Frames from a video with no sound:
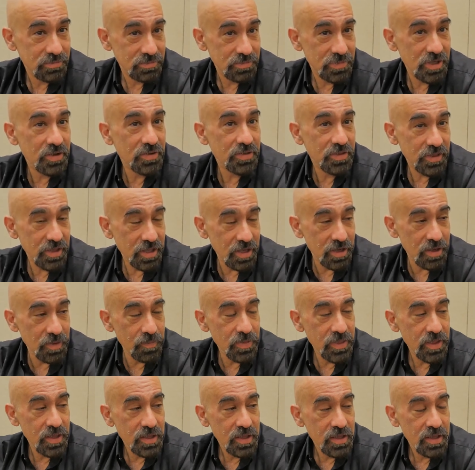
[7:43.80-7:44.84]
Both.
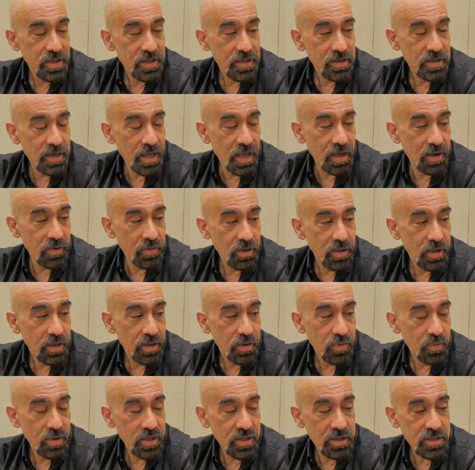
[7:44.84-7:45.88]
Now,
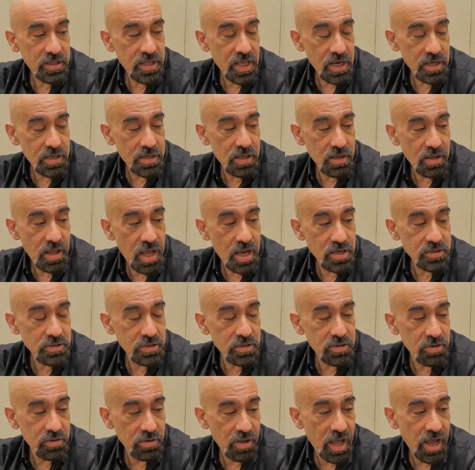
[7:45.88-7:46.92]
with
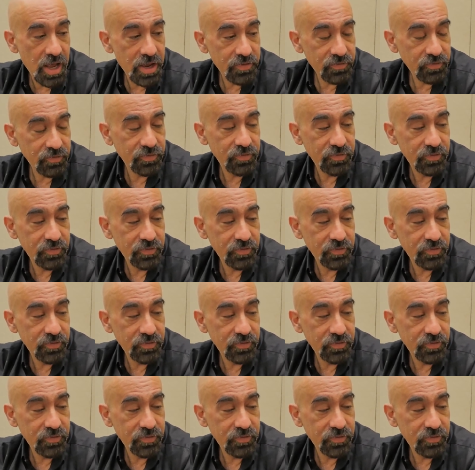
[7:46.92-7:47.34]
technological life,